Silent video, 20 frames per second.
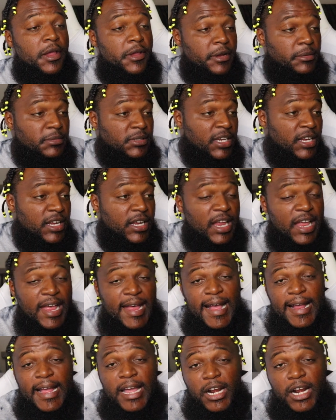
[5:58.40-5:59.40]
know what I'm saying?
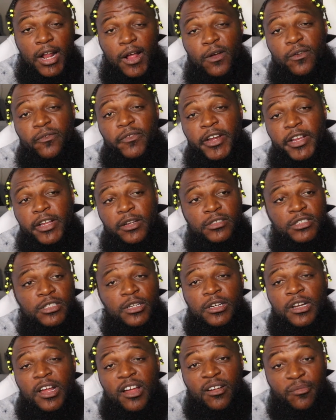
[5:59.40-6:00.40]
I got a whole video
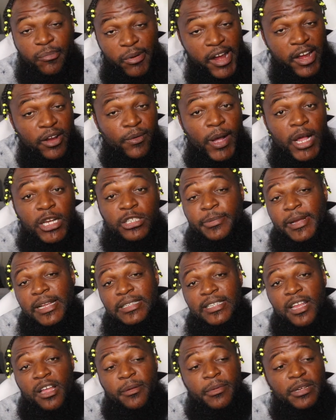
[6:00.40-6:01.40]
took off. Brainwashed
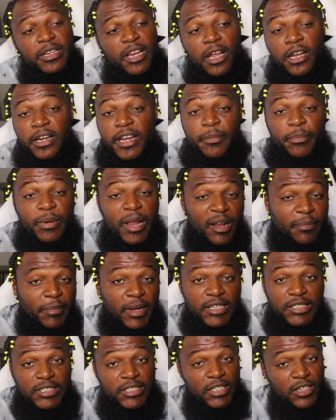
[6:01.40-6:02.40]
by Tom and Donald. They blocked
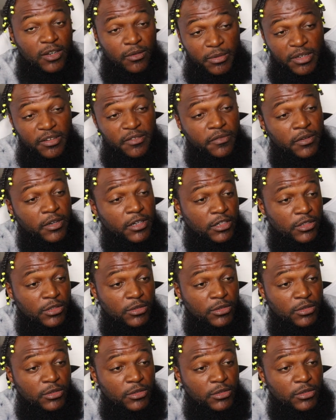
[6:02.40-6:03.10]
my shit on motherfucking